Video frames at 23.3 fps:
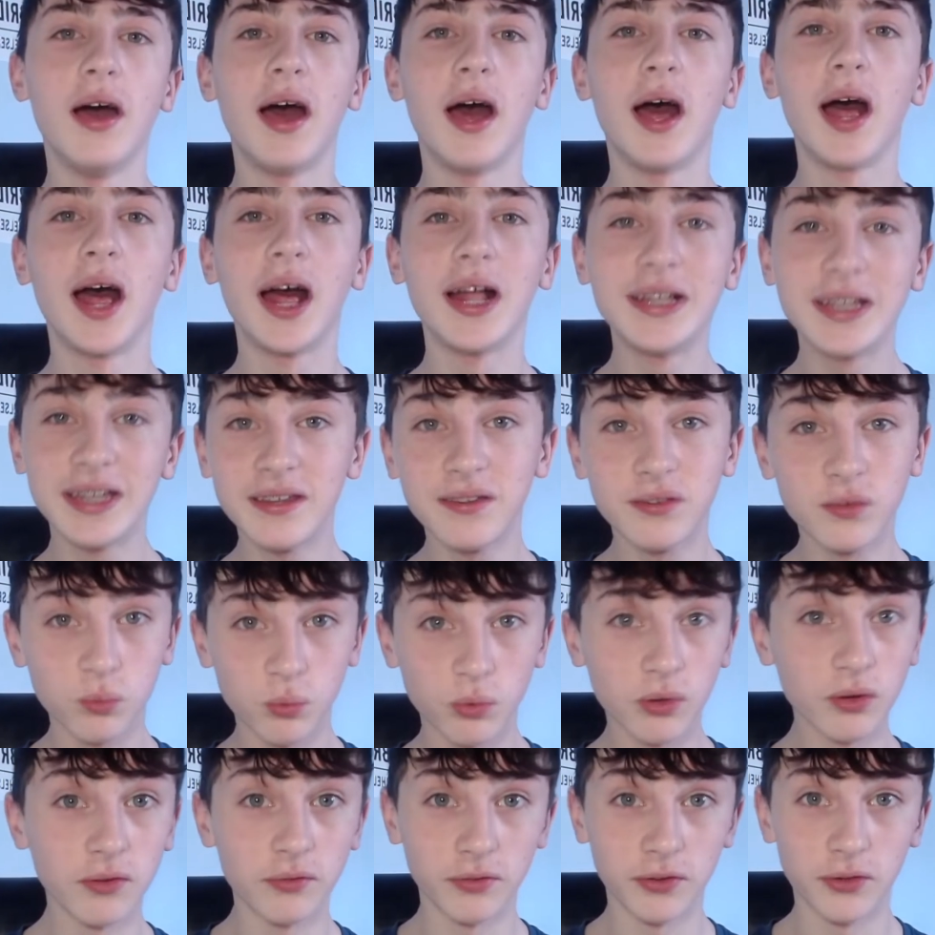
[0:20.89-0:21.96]
at least one
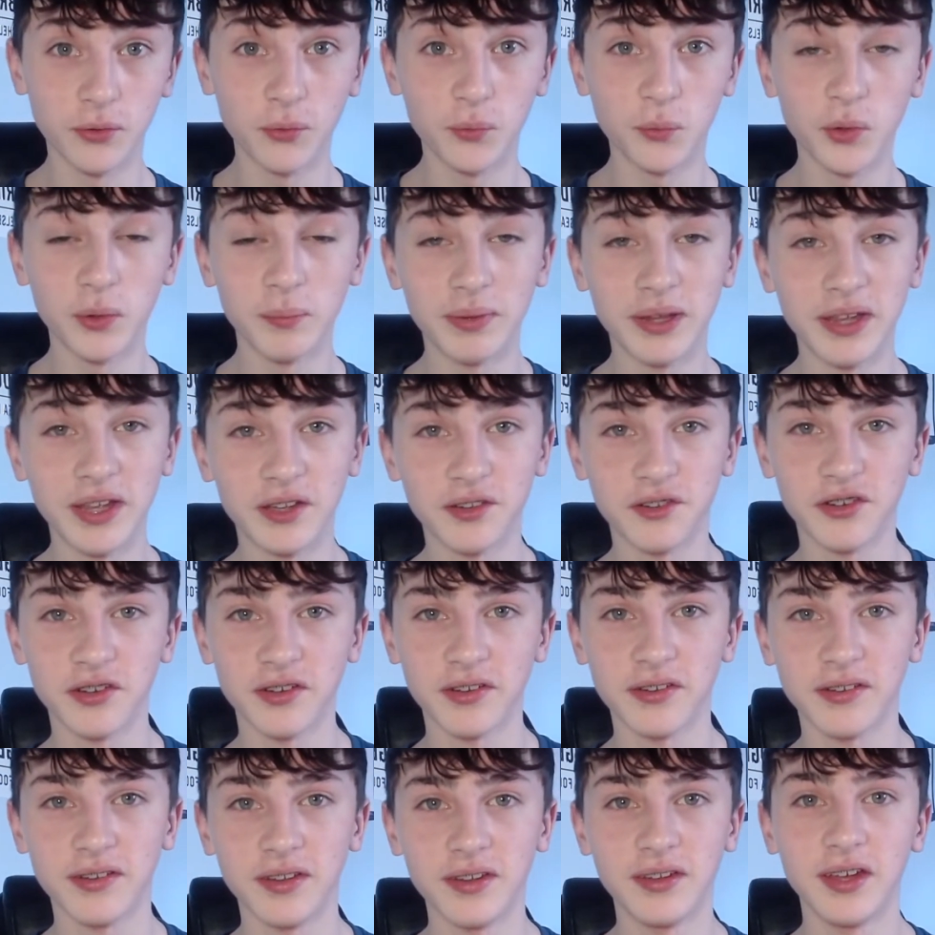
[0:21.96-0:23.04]
of you will be
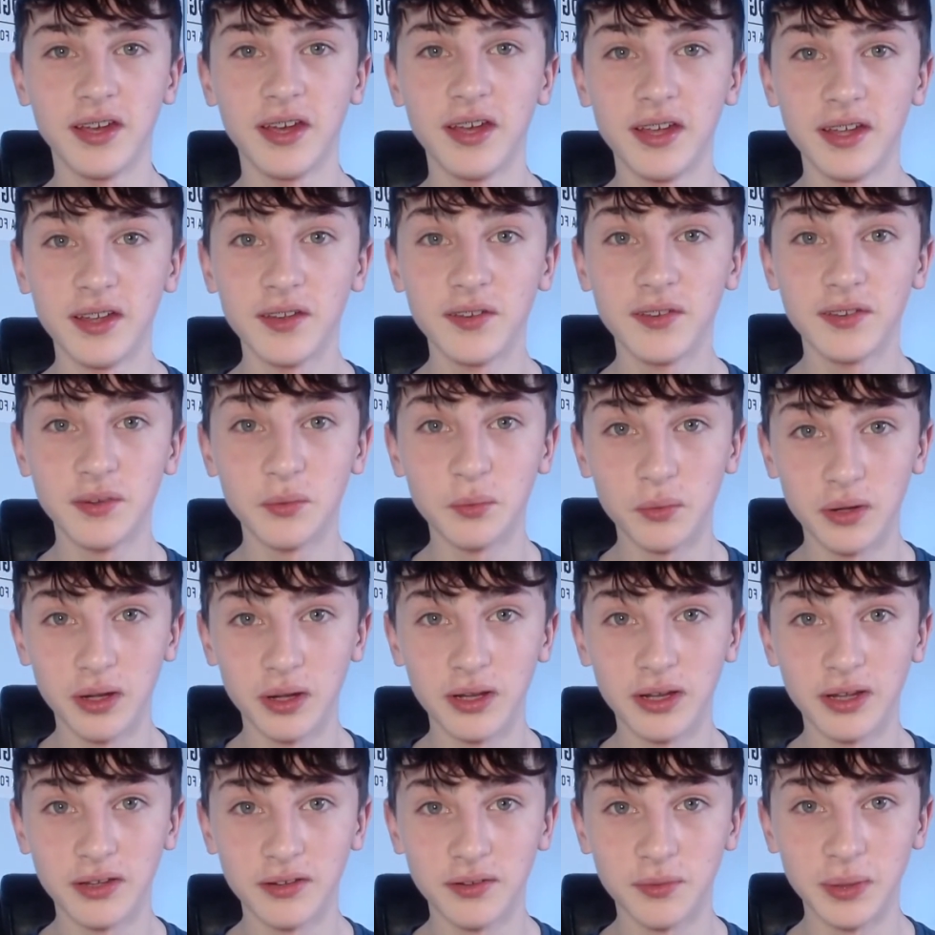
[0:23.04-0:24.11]
interested
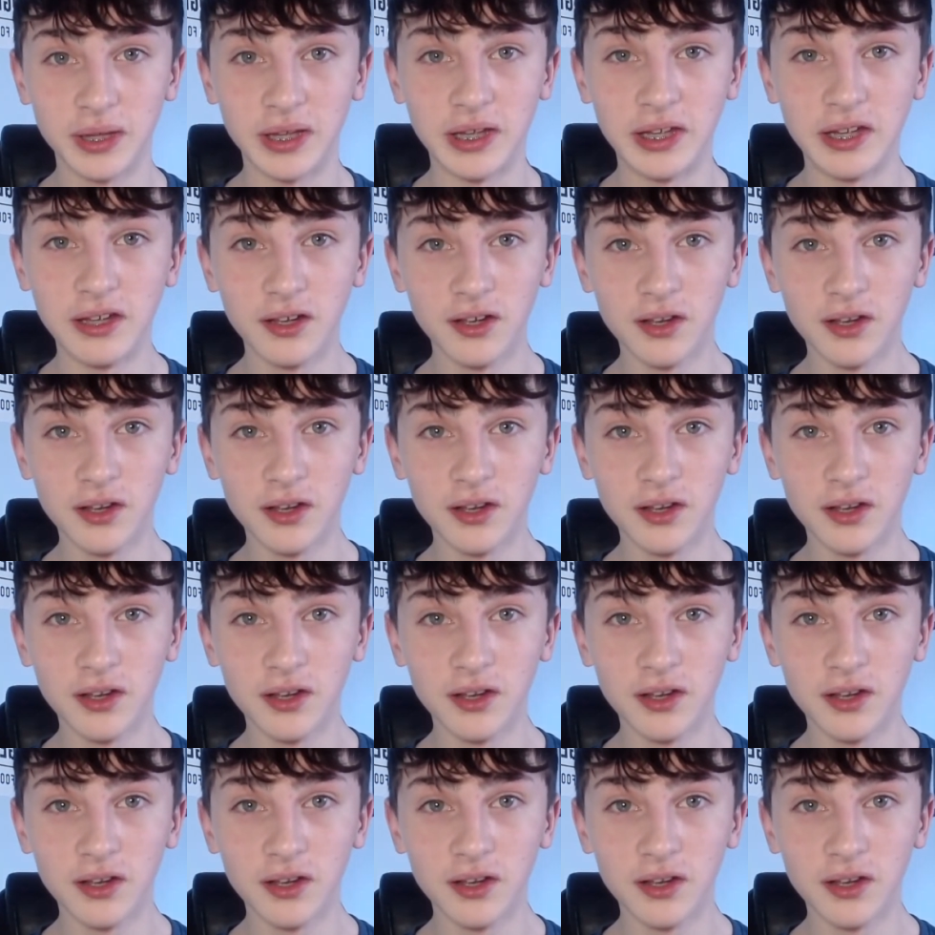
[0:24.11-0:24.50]
similarly to me.